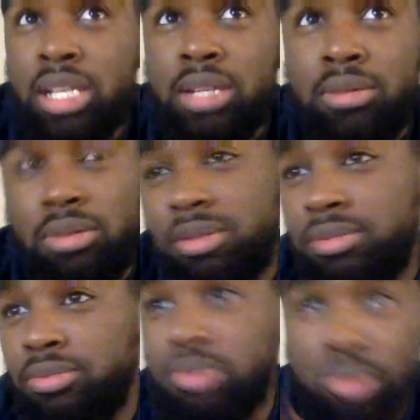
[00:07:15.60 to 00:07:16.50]

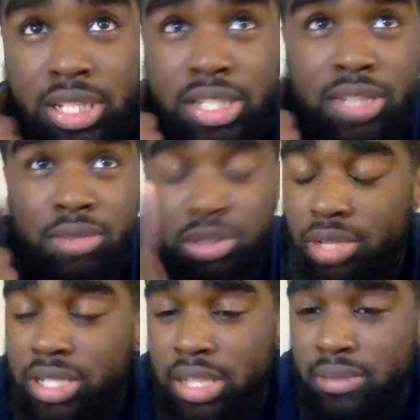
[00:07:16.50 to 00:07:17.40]
Well, listening with
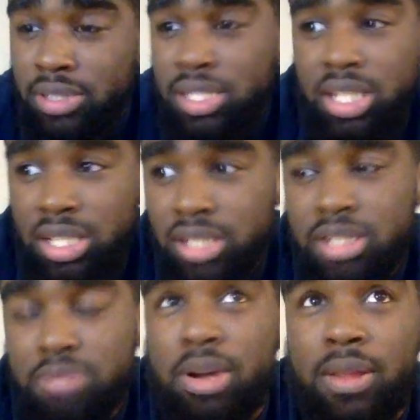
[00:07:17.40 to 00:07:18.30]
2017 ears is
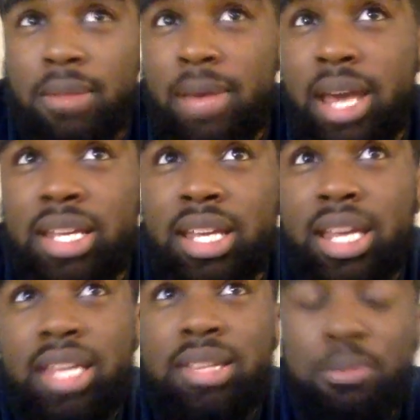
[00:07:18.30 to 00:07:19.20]
problematic,
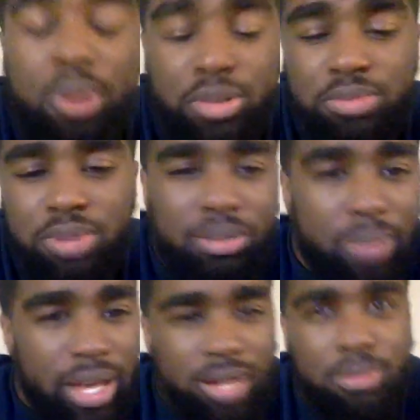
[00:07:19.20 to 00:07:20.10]
and the most
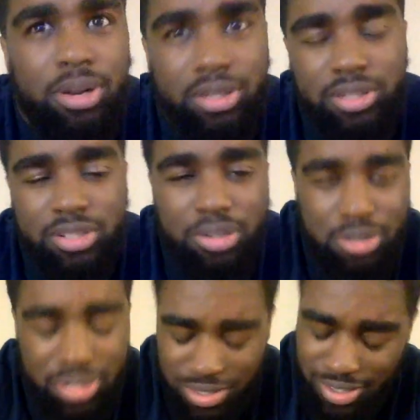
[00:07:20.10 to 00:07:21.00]
problematic part of this whole
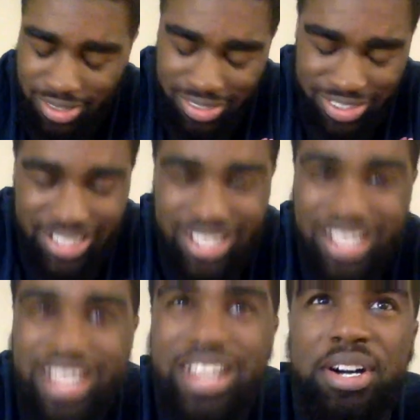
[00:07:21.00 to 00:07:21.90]
song,
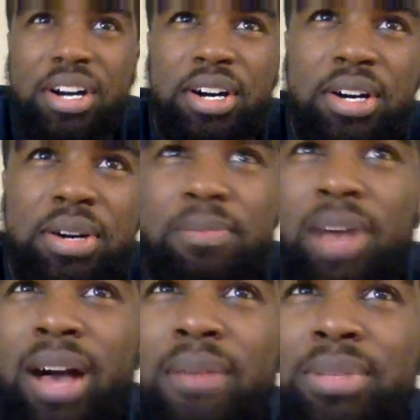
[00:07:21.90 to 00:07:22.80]

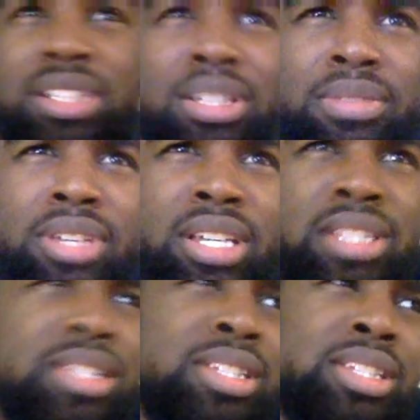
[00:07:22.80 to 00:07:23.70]
I believe
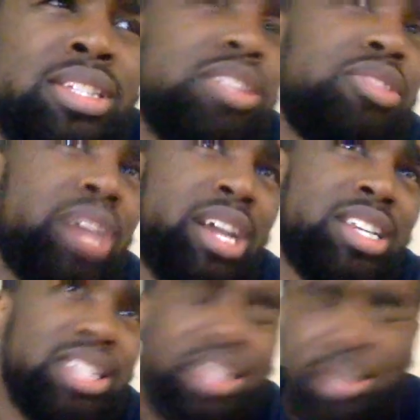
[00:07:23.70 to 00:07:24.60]
it's
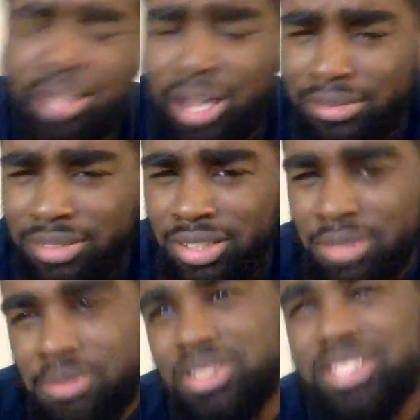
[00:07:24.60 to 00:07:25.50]
Tragedy
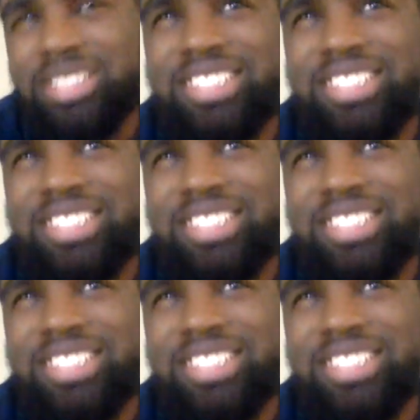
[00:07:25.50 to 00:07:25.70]
Gaddafi was.